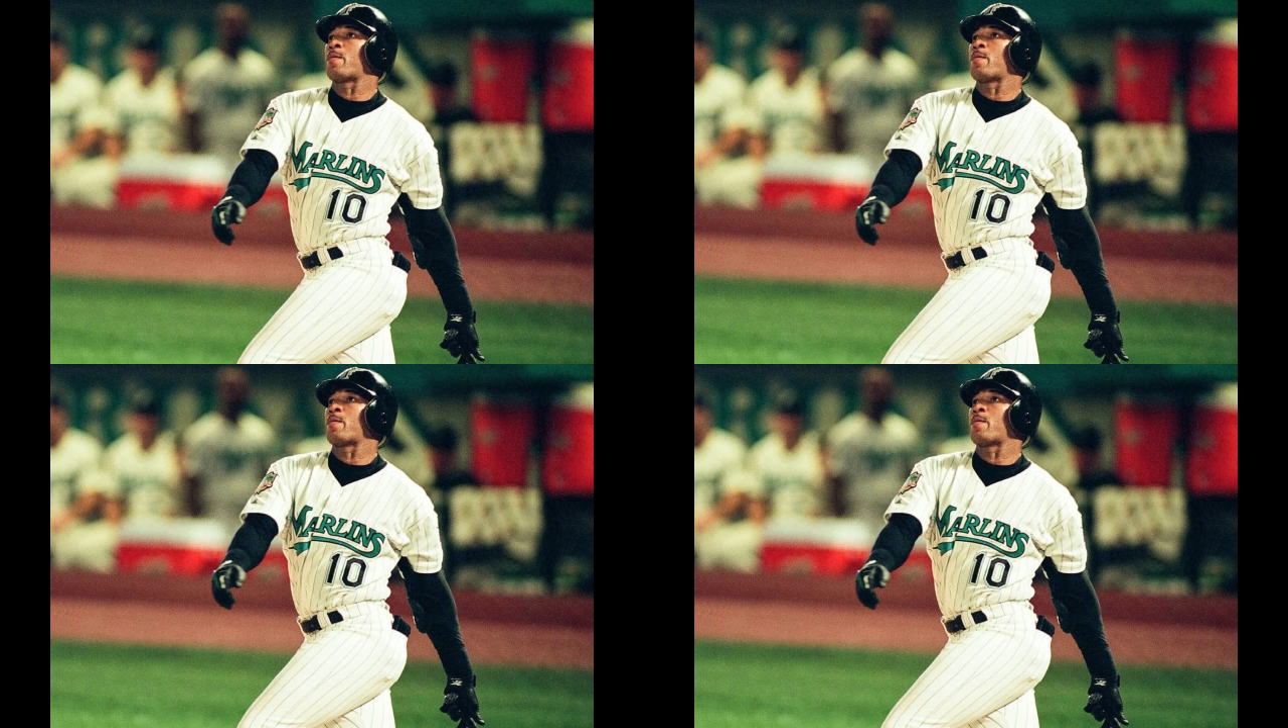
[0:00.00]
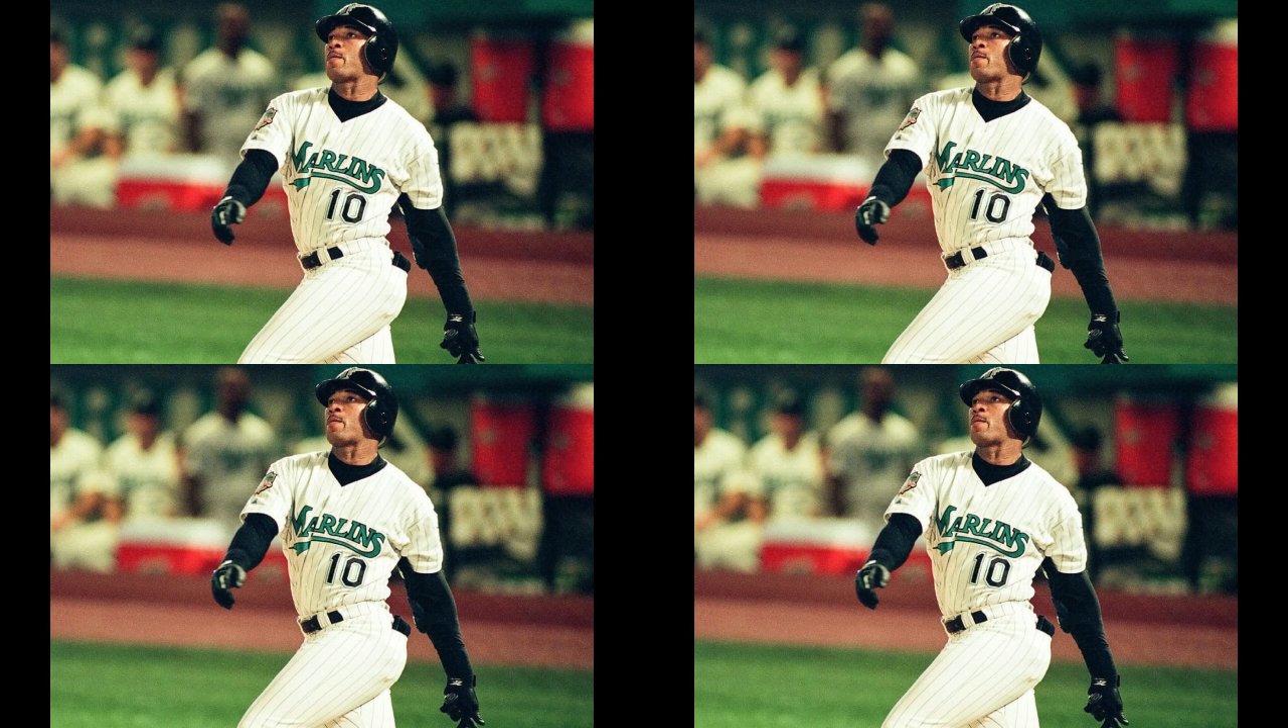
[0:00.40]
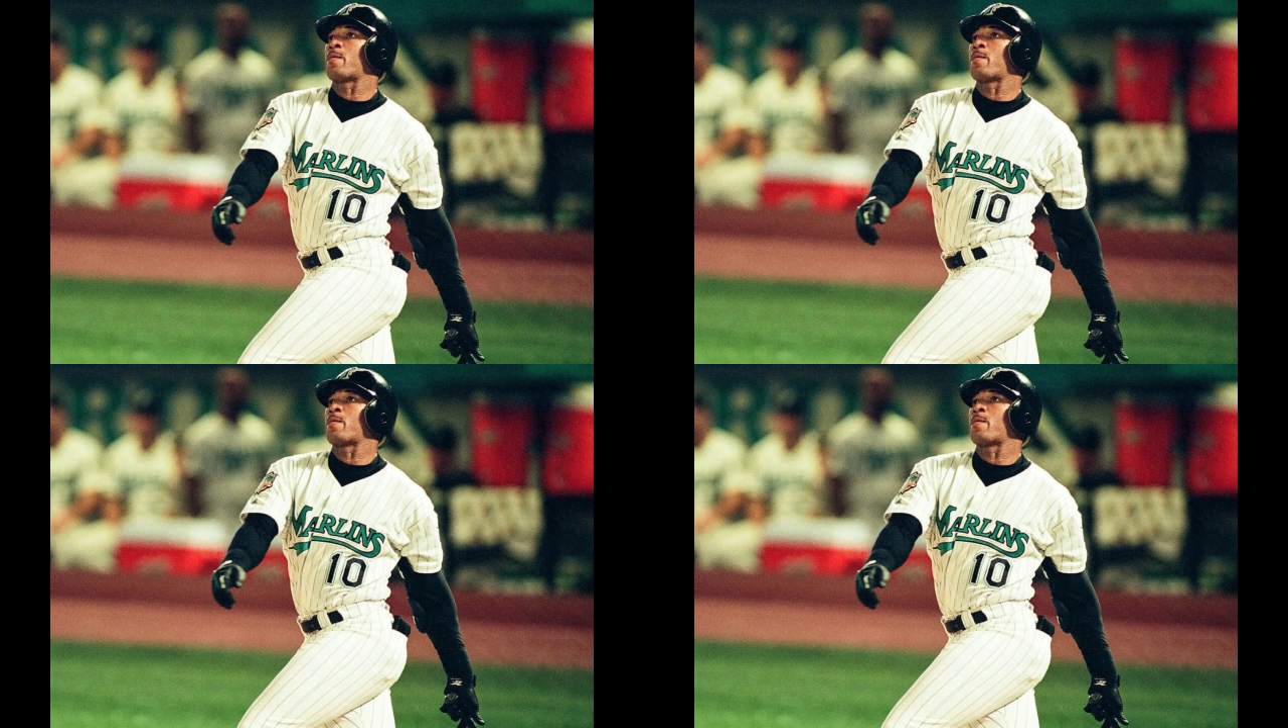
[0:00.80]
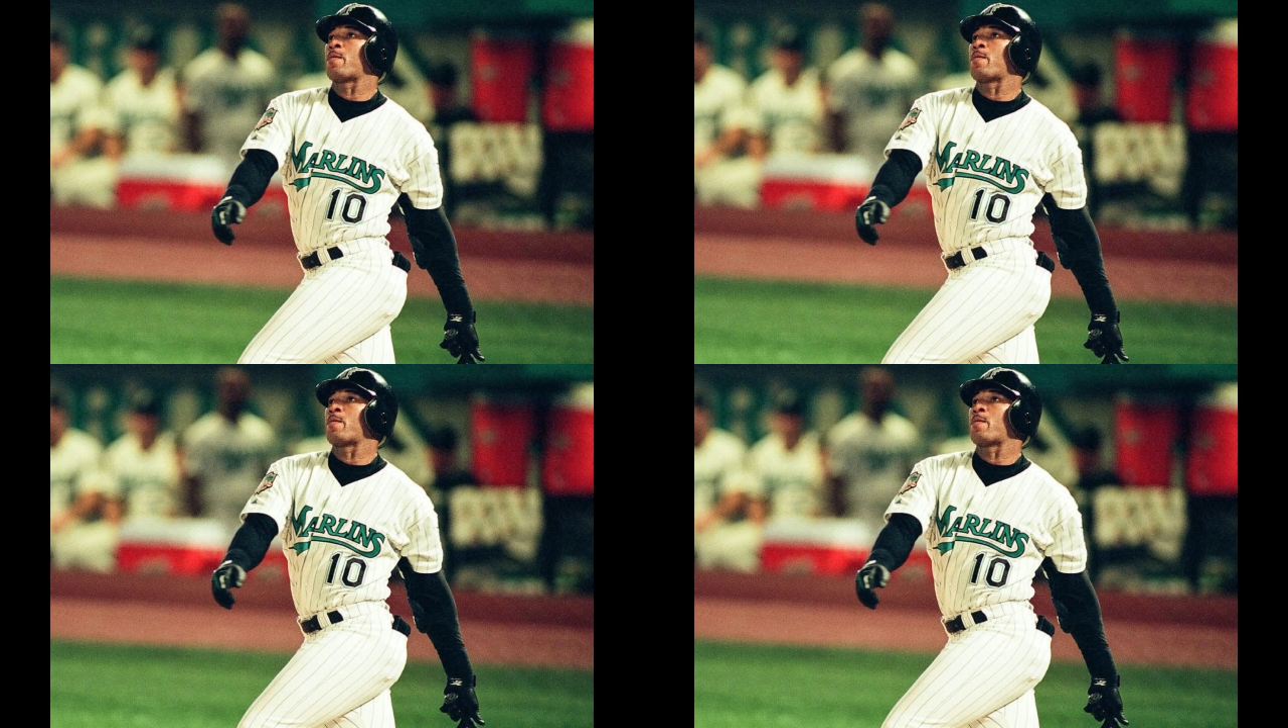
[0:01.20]
Sheffield had
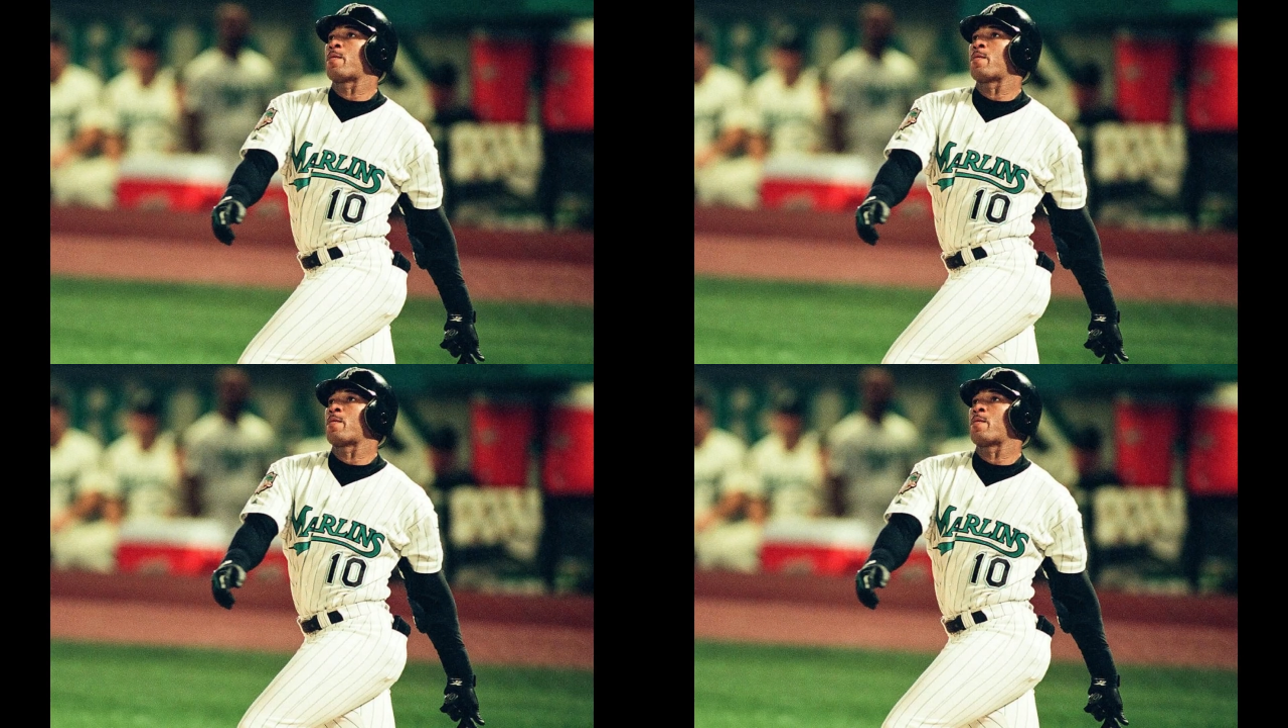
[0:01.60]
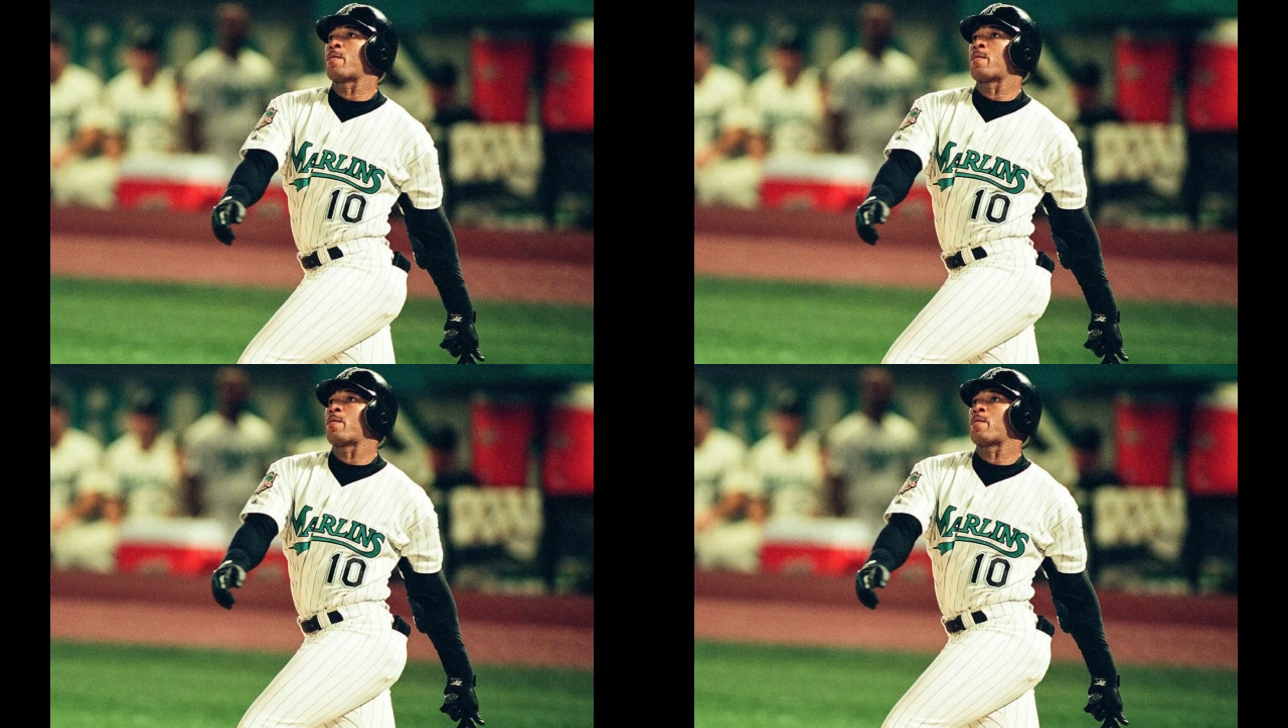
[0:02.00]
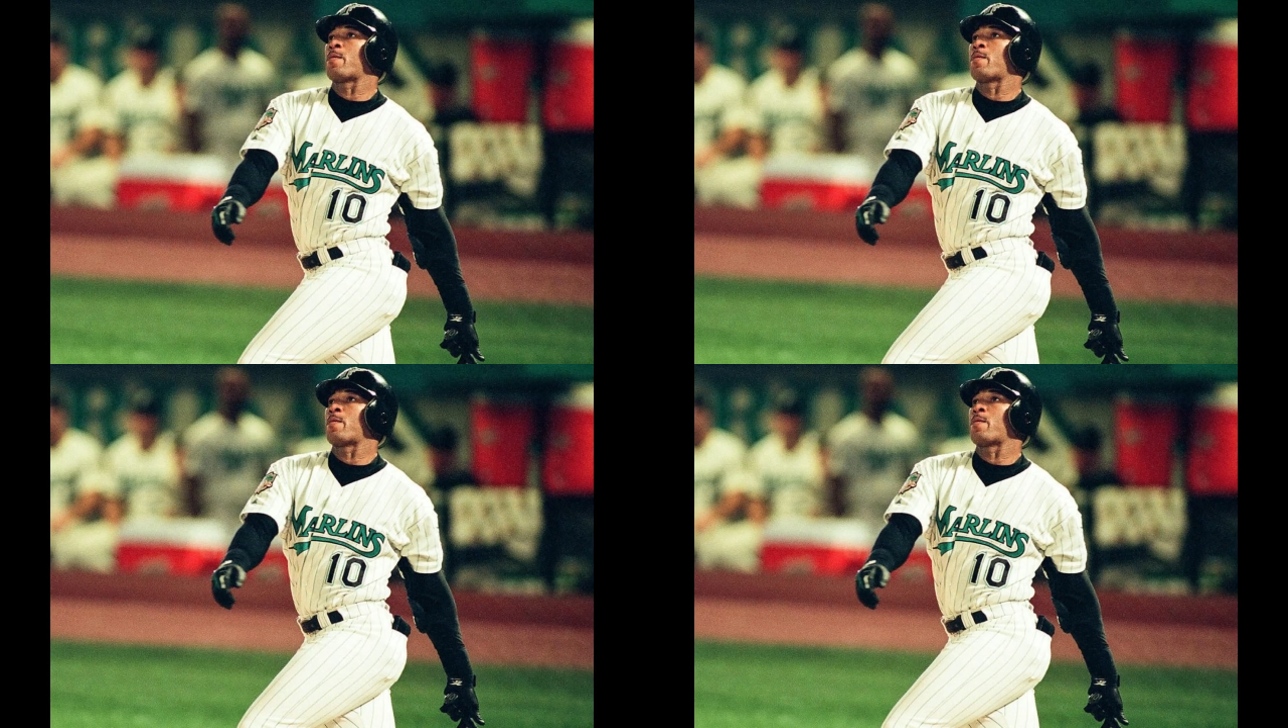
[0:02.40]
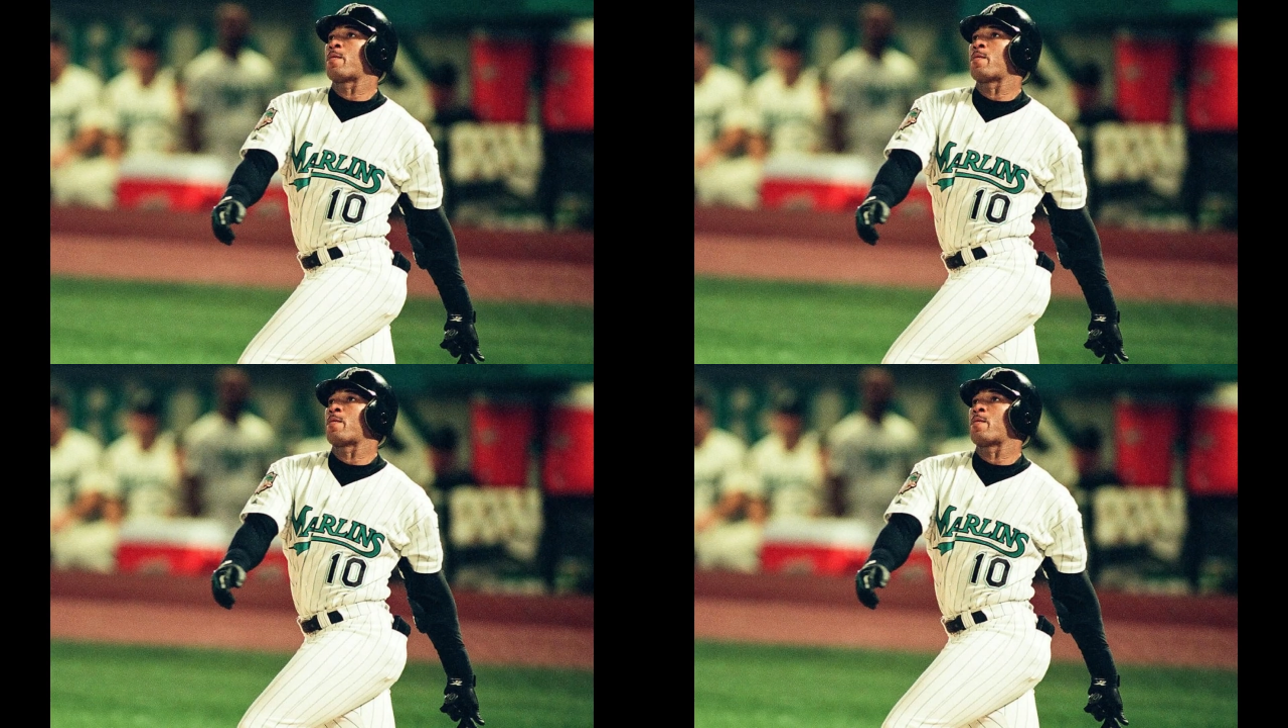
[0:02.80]
an
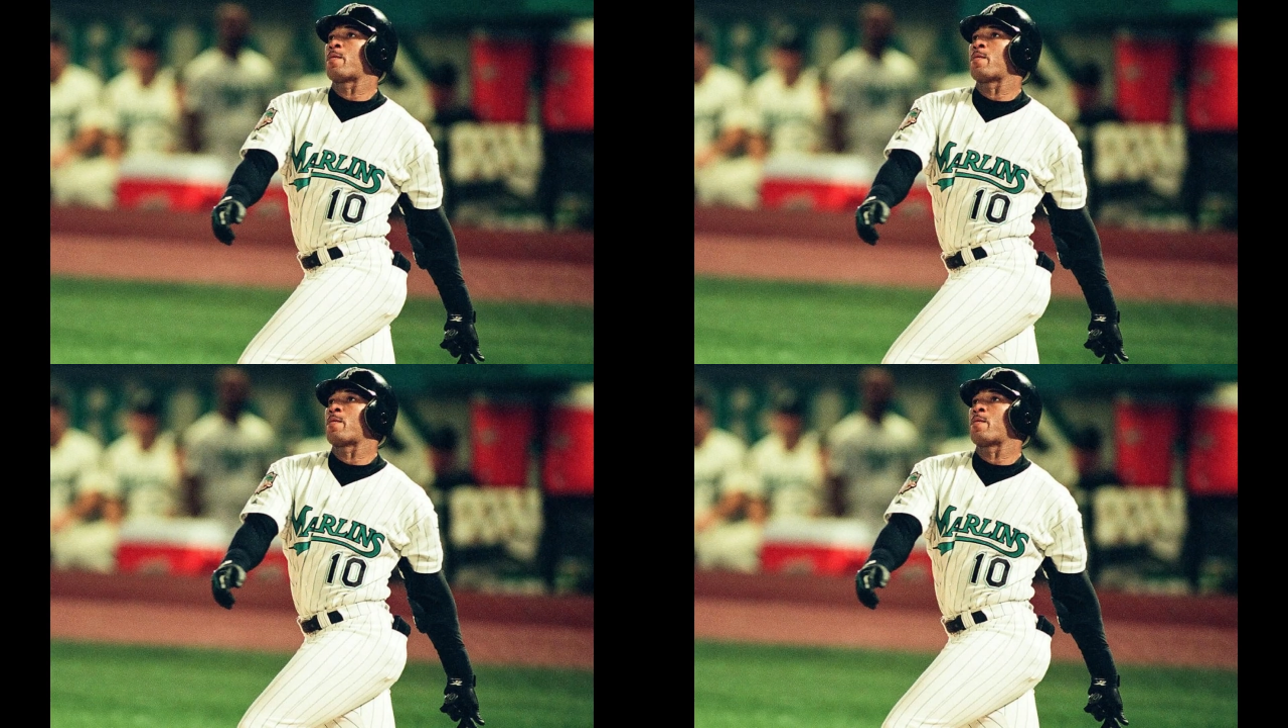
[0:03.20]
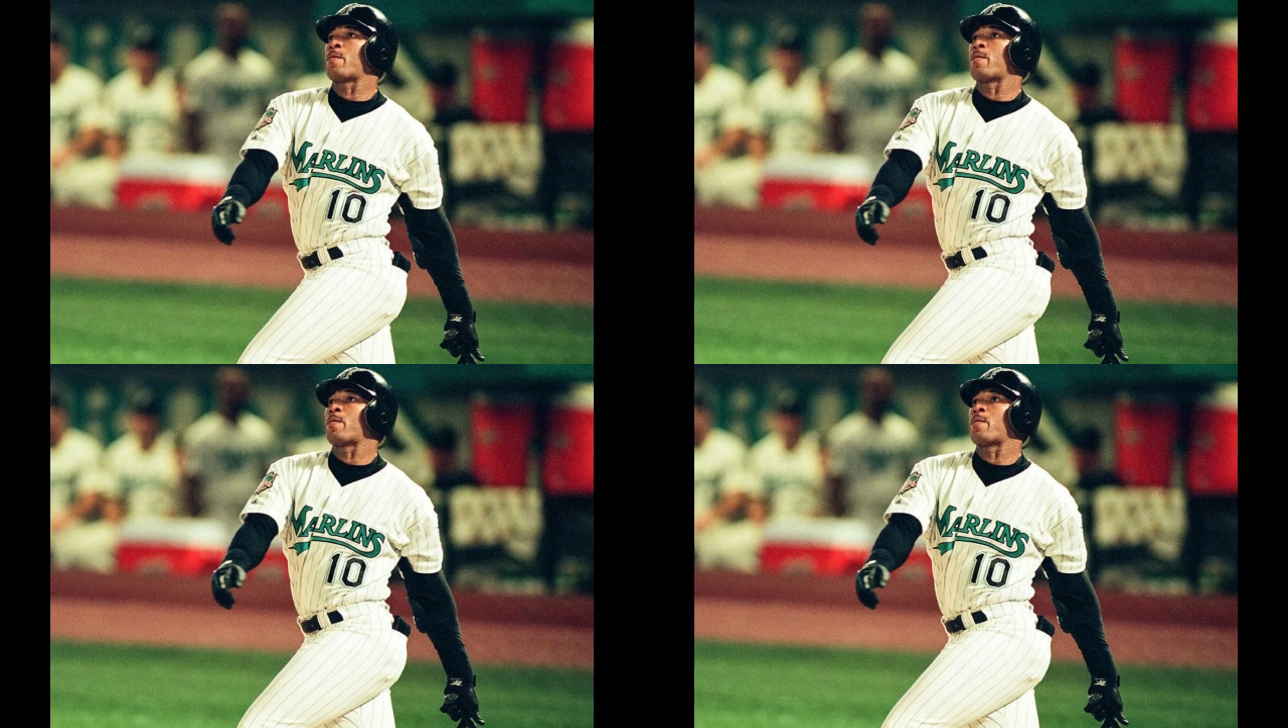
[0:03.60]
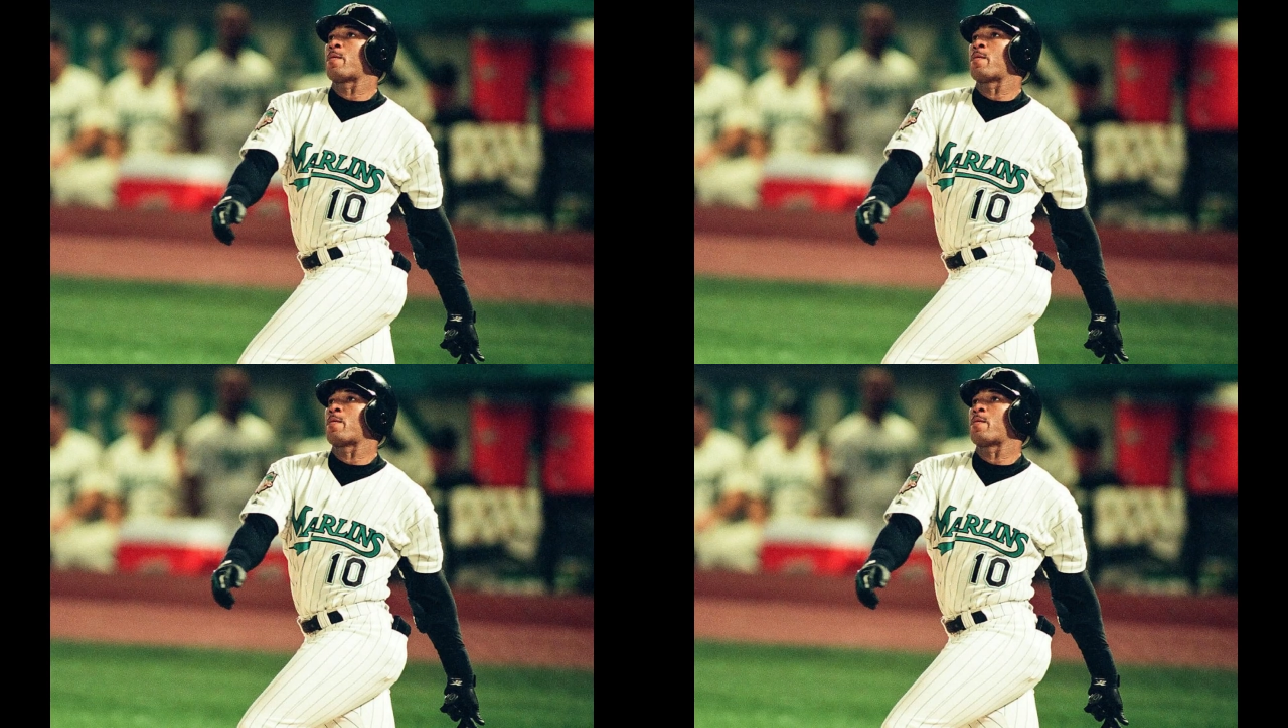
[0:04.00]
injury rule in 2006